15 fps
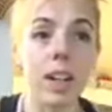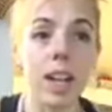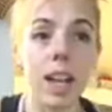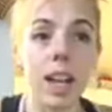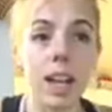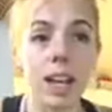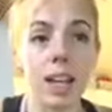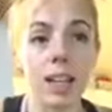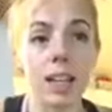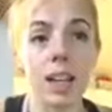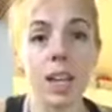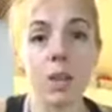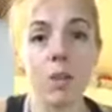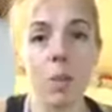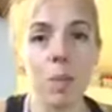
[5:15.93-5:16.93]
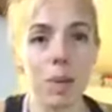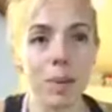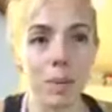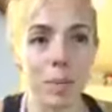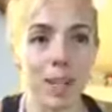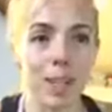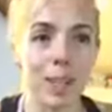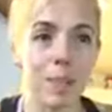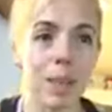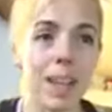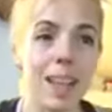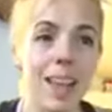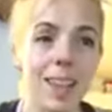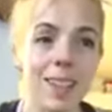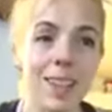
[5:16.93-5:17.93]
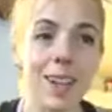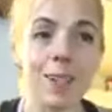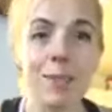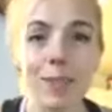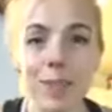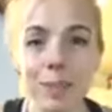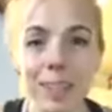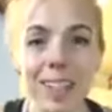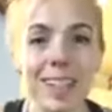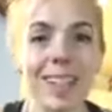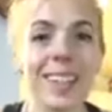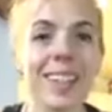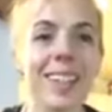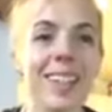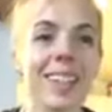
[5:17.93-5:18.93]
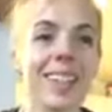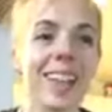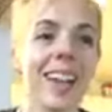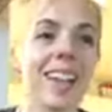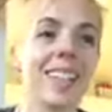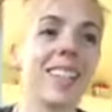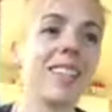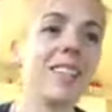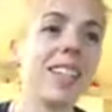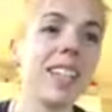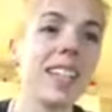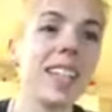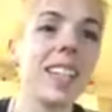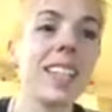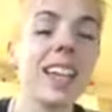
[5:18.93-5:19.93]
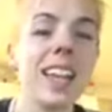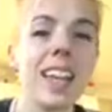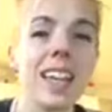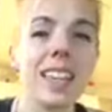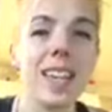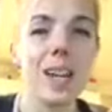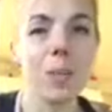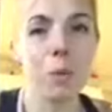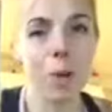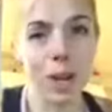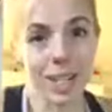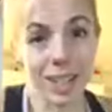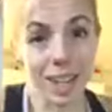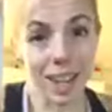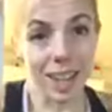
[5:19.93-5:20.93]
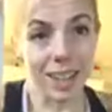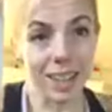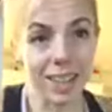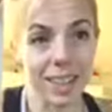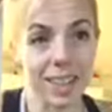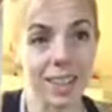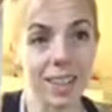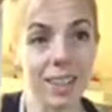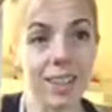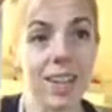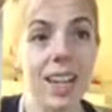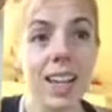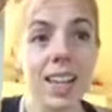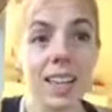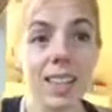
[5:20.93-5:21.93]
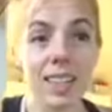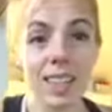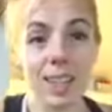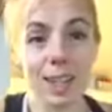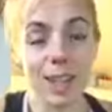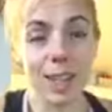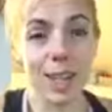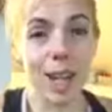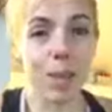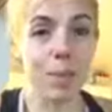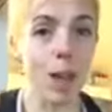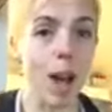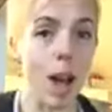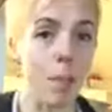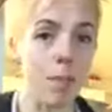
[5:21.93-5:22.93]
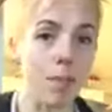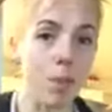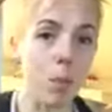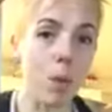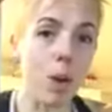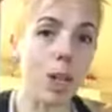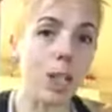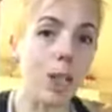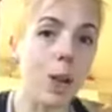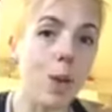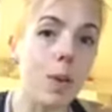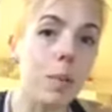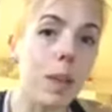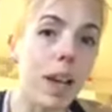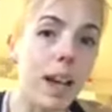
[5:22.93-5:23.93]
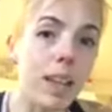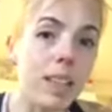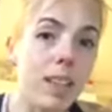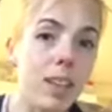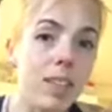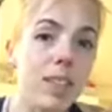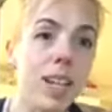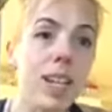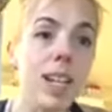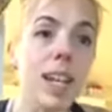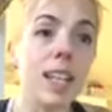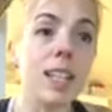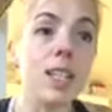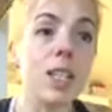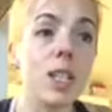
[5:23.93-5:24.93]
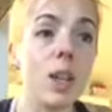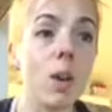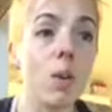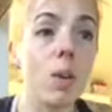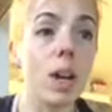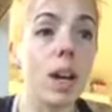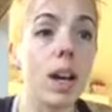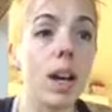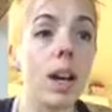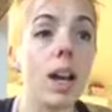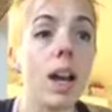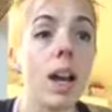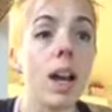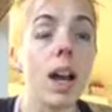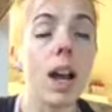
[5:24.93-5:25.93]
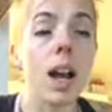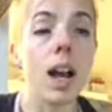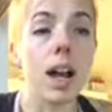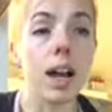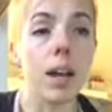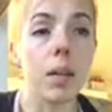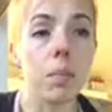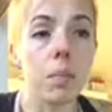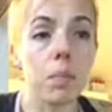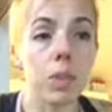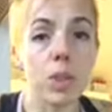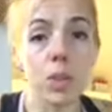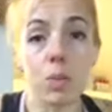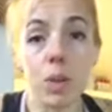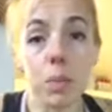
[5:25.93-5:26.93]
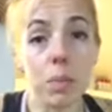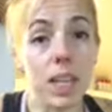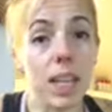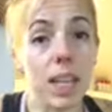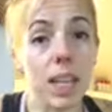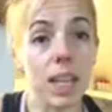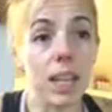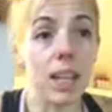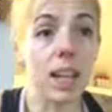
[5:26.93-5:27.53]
and uh, you won't be able to participate as comfortably in activities that are more intense. So this is a good time to opt for more low impact stuff such as yoga, um, swimming,